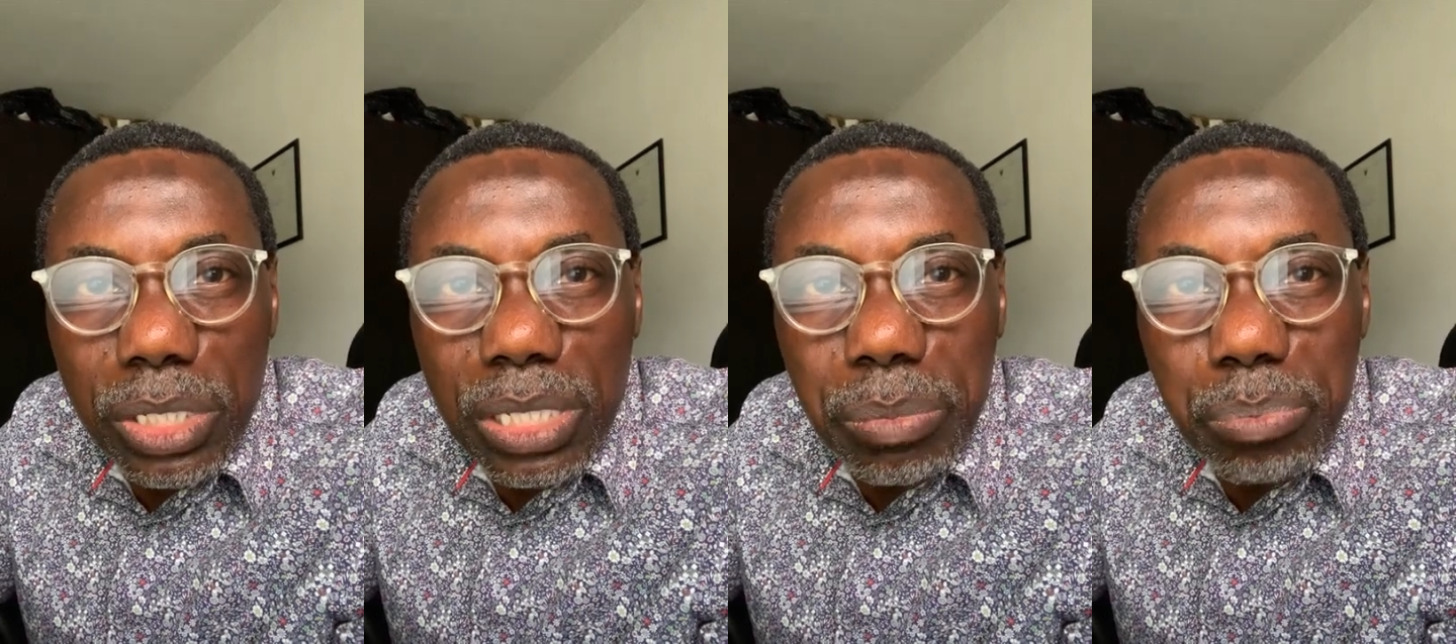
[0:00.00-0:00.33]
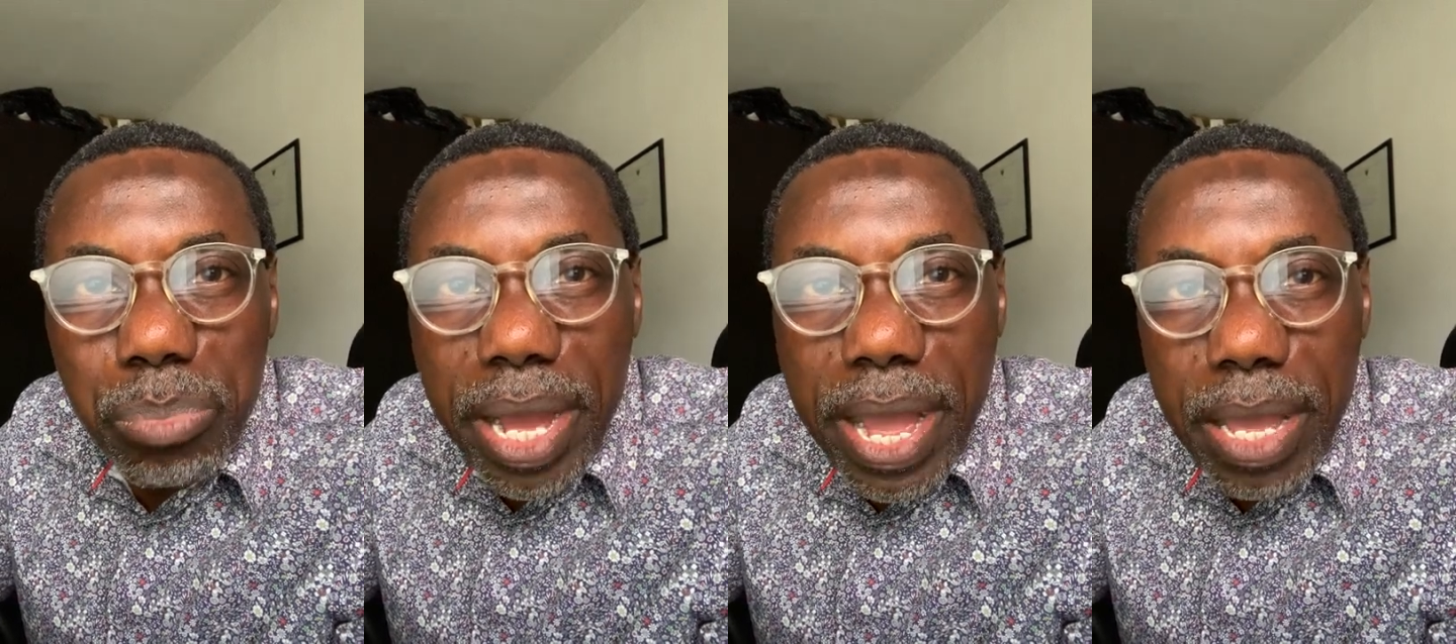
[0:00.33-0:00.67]

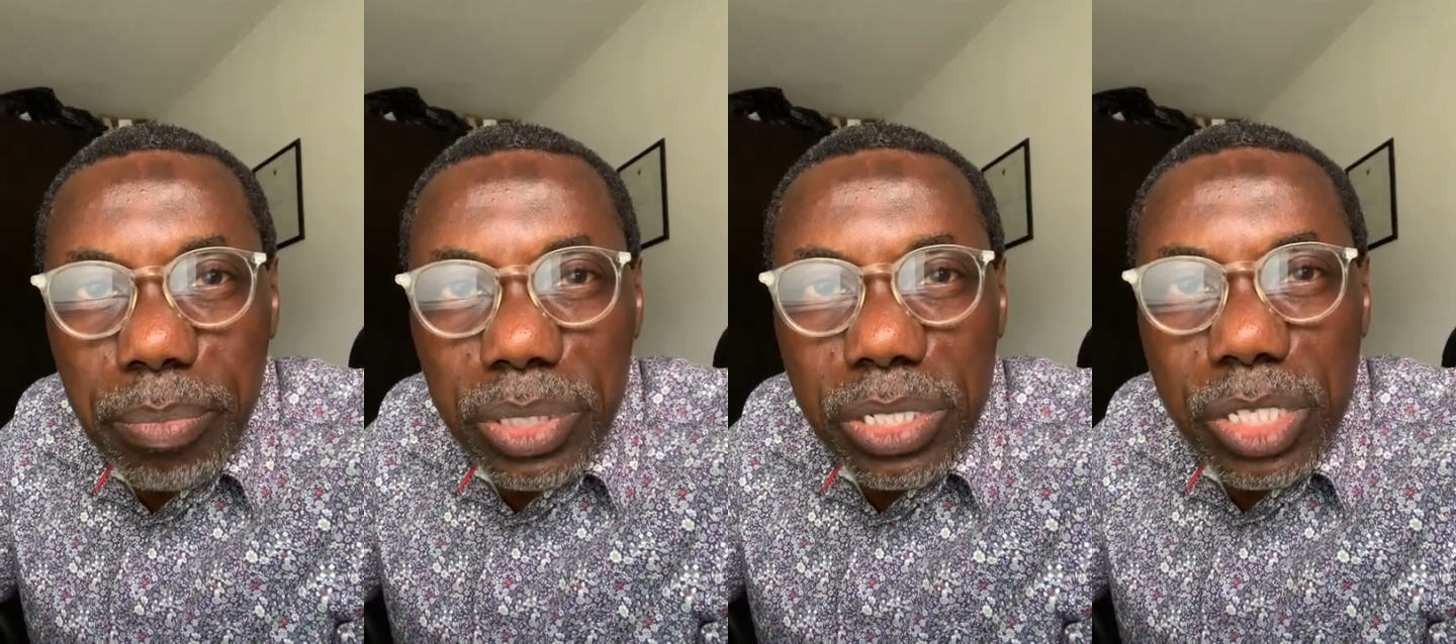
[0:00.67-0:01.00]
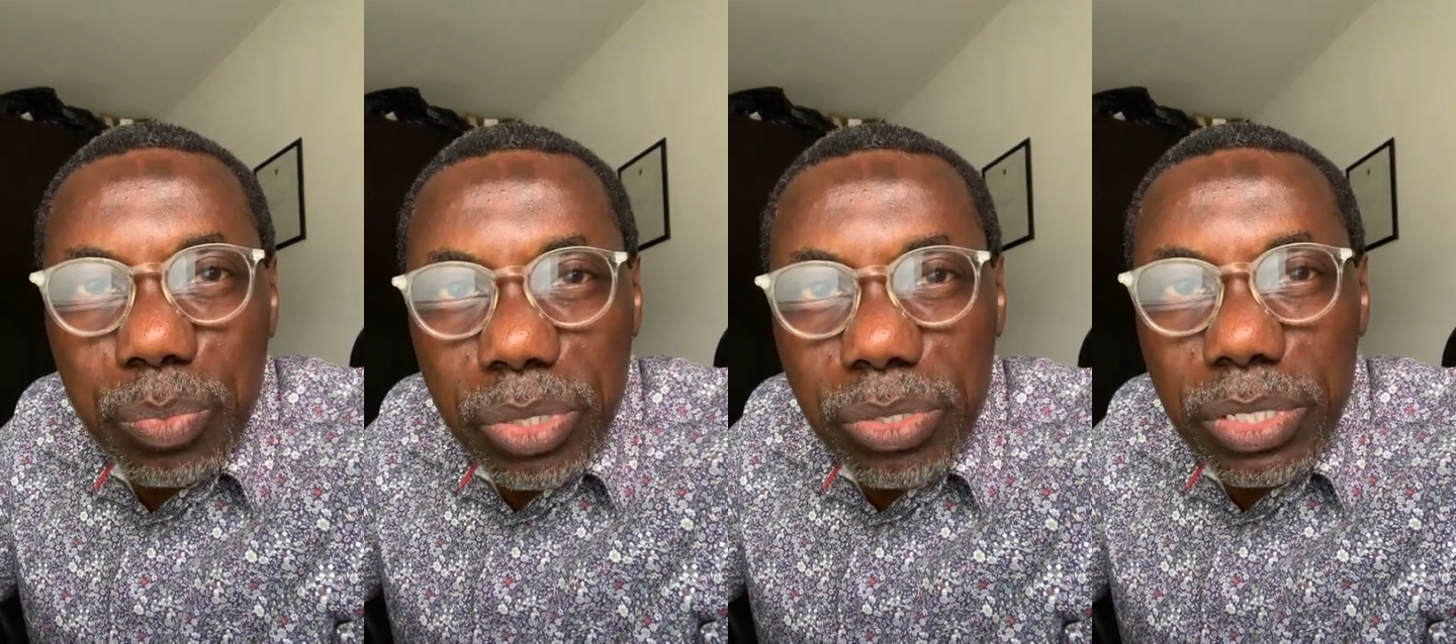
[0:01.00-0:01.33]
imbibe the
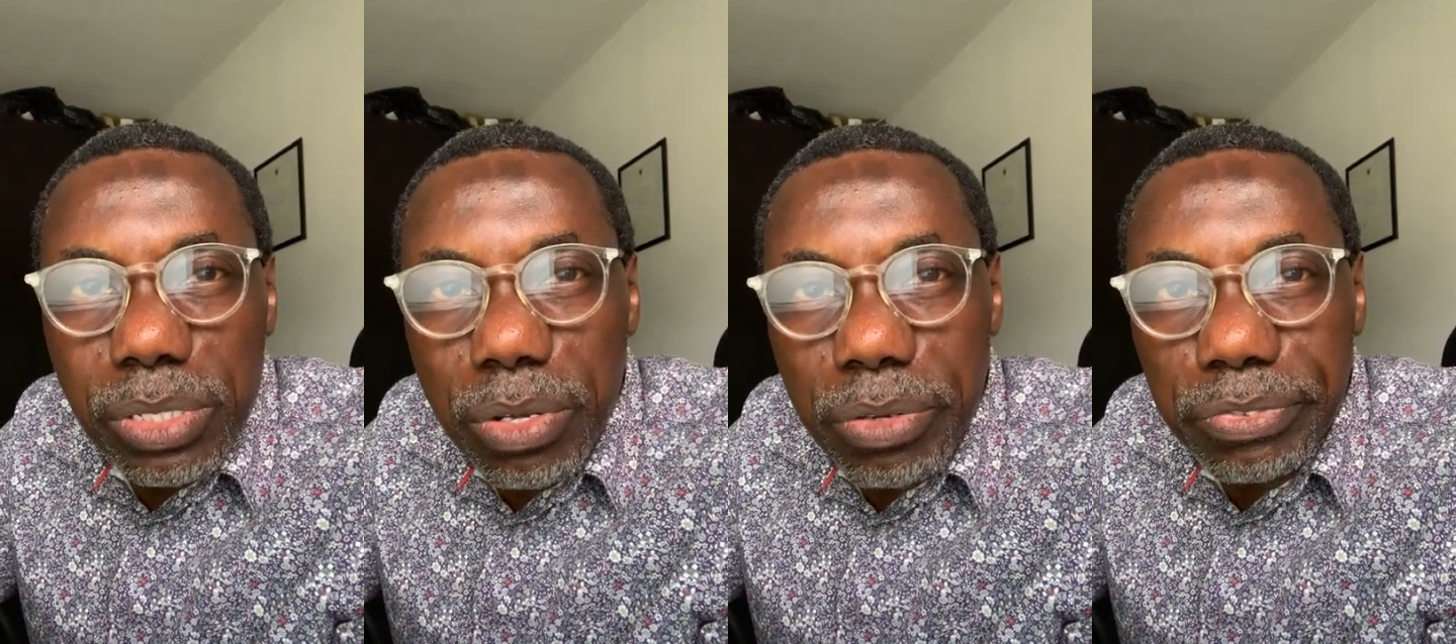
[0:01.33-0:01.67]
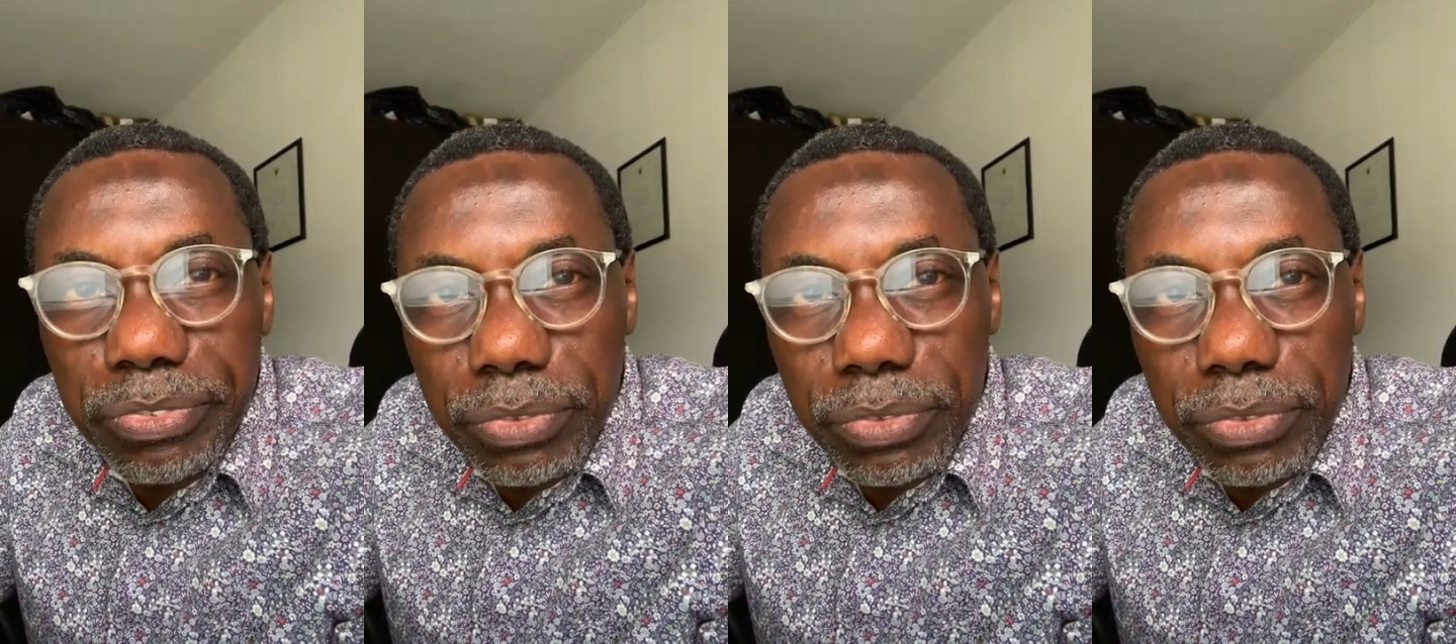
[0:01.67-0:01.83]
spirit of